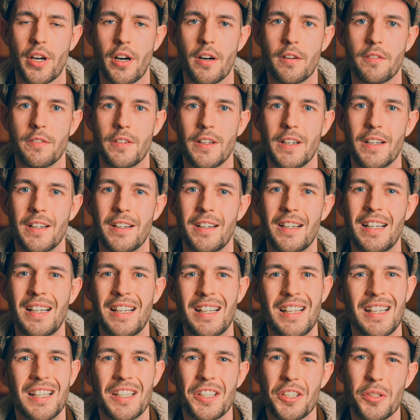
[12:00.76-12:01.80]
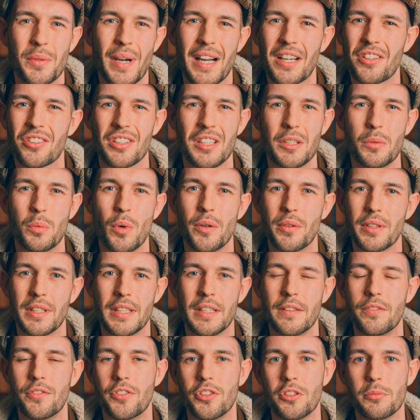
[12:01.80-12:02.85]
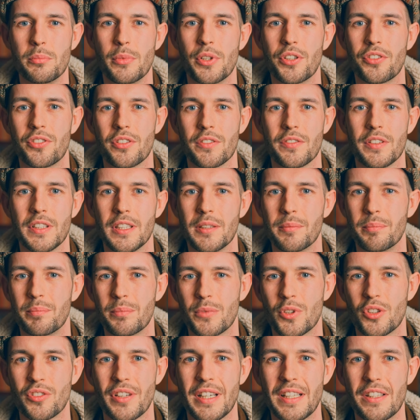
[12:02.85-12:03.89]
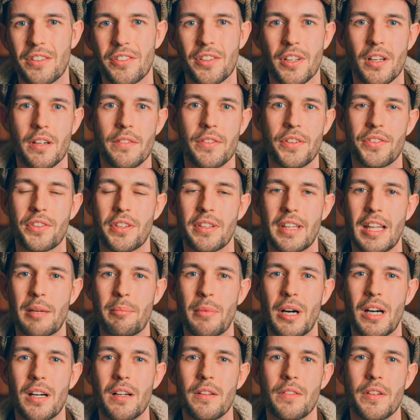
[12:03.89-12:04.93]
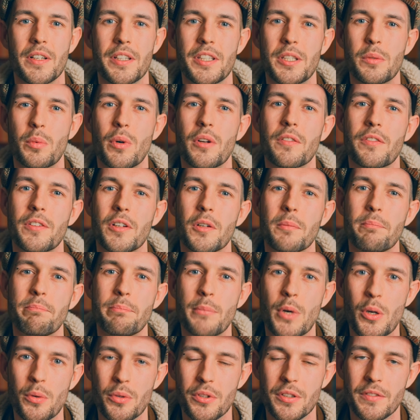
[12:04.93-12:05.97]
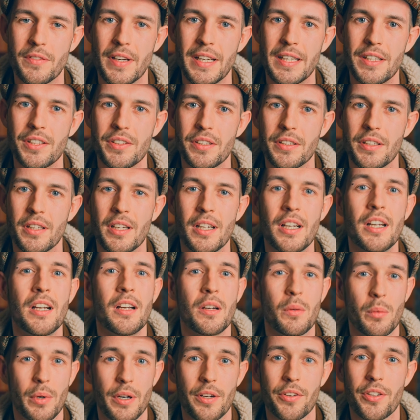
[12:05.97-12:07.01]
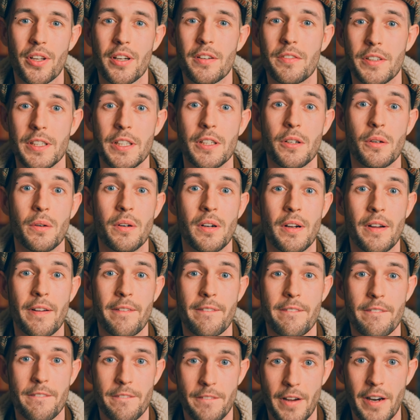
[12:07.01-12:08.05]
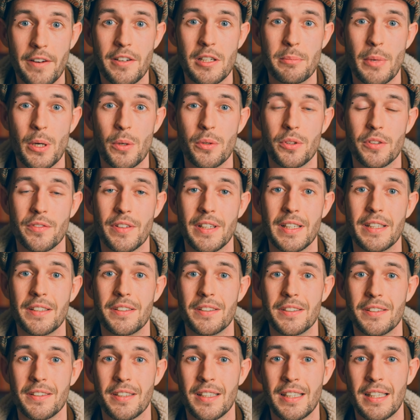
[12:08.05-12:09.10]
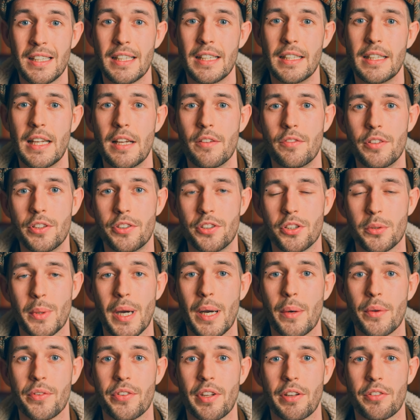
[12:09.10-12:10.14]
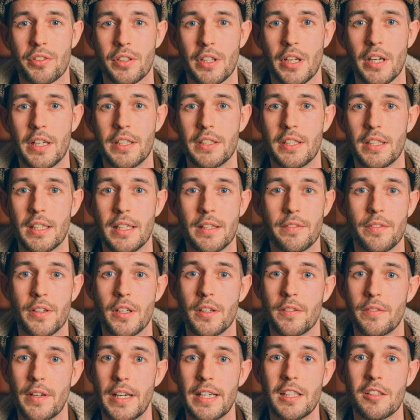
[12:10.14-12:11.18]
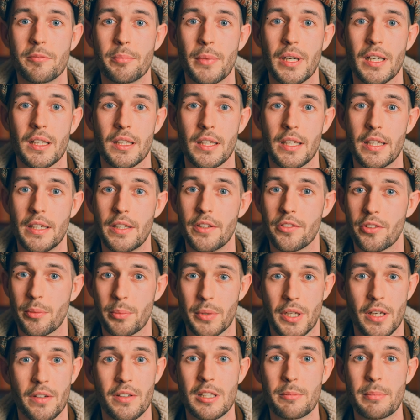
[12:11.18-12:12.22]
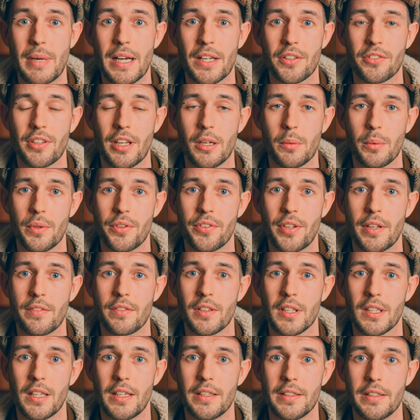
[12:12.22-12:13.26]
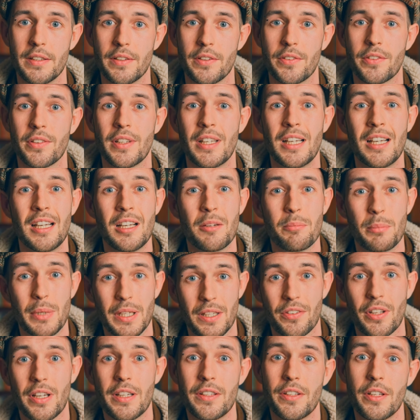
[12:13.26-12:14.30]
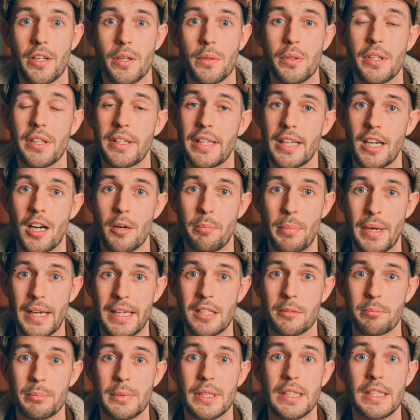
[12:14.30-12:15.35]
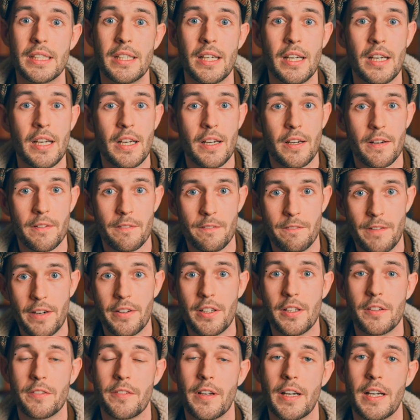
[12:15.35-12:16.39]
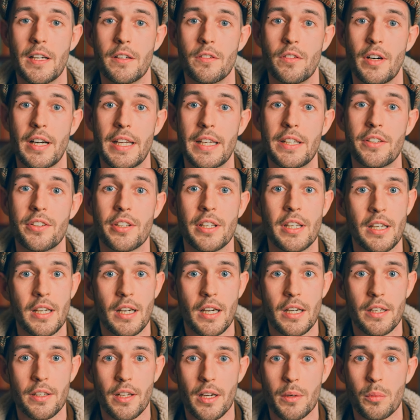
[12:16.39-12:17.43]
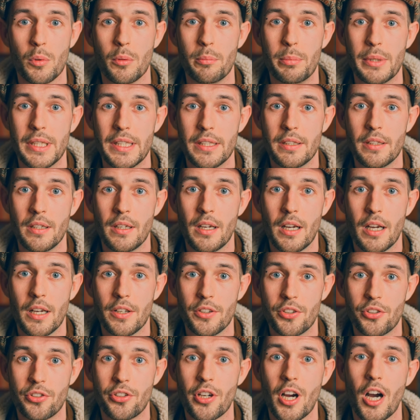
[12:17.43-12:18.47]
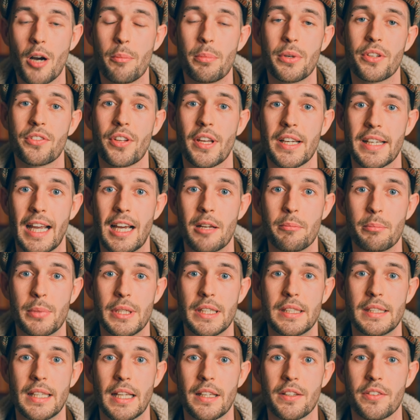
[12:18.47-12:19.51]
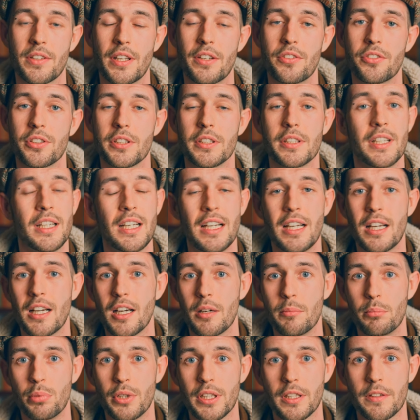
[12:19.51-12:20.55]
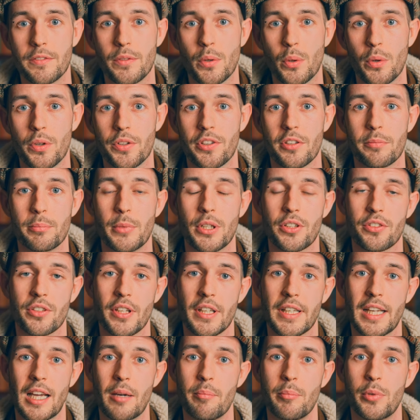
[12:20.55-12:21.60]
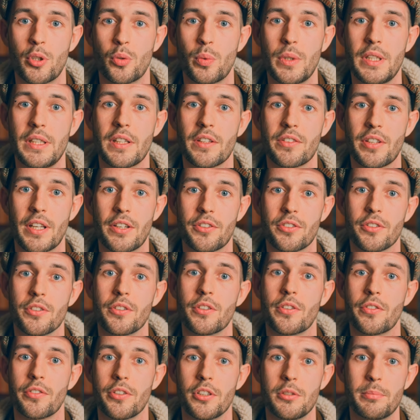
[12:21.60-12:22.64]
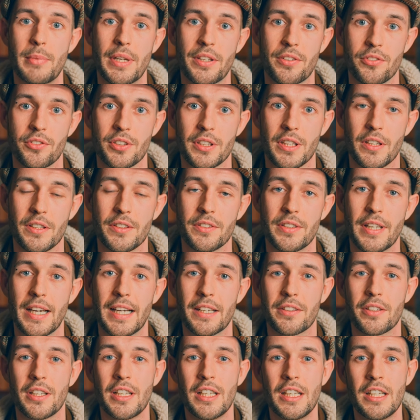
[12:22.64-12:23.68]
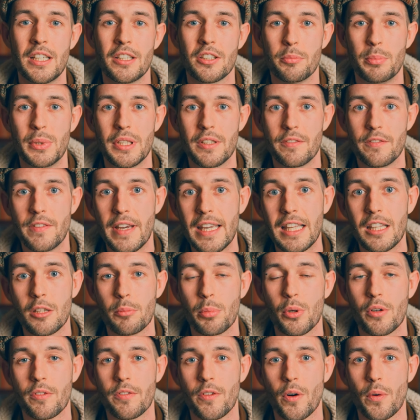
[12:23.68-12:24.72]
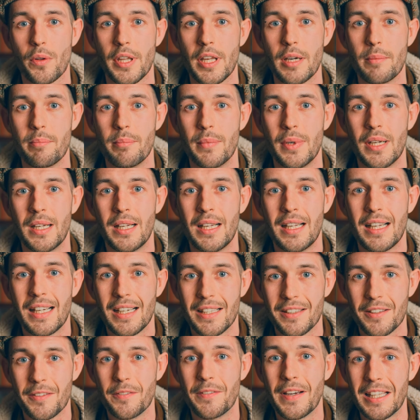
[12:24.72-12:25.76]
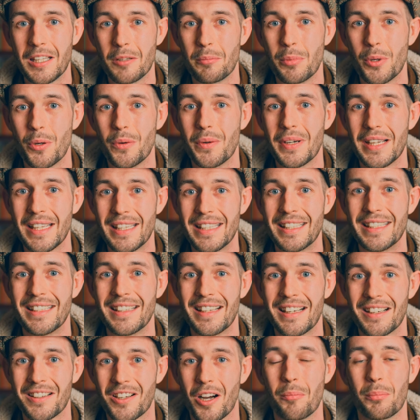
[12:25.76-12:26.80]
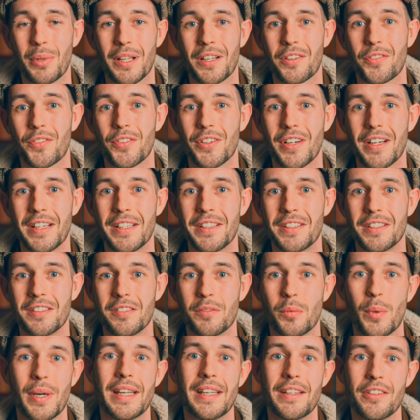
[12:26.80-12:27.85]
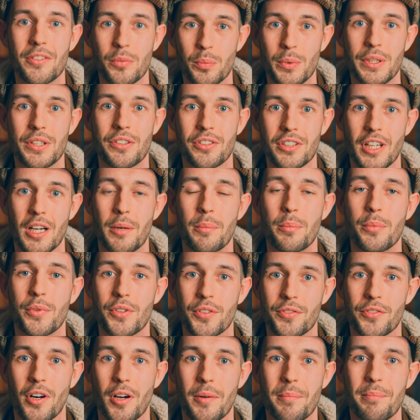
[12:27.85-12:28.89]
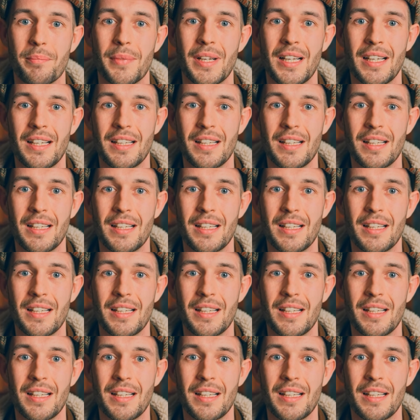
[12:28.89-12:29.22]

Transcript: offer, you actually won't give too much of a great service to them either. You won't feel motivated. Whereas I feel very motivated in every two hour session that I deliver for any of my clients. I'm currently maxed out with seven clients because I know that they are paying me a very fair rate and I will be as sharp as I can be in that session and bring forwards as much as I can between the sessions through messenger contact to be available for them and available in a complex variety of ways which comes from